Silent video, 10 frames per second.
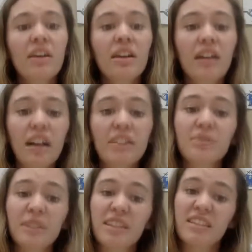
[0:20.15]
God is
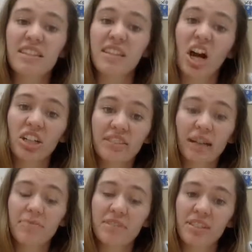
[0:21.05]
with us in the hard
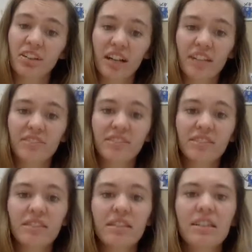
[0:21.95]
times in our lives.
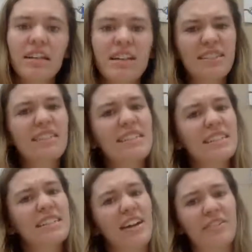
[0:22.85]
It's easy
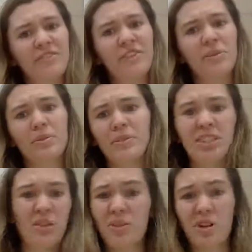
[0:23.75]
to have fear when we
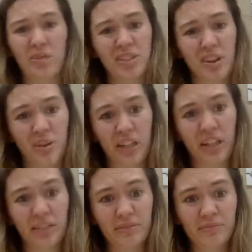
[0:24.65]
don't know what's going
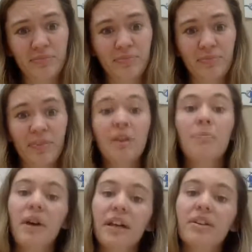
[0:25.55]
on.
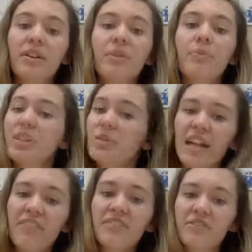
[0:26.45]
But we don't
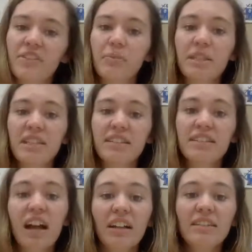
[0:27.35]
have to fear because
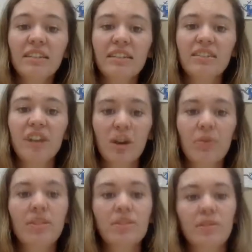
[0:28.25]
God is
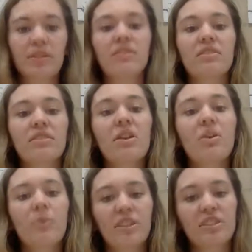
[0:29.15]
always with us,
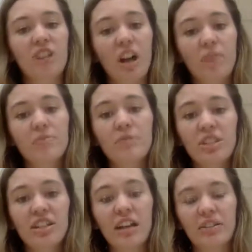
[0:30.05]
with his arms
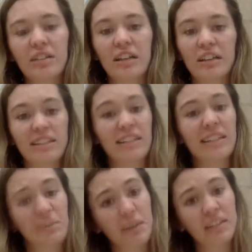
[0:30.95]
reaching out to us and
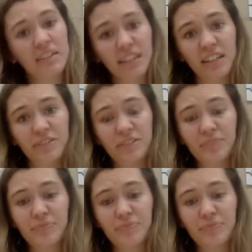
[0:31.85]
keeping us safe.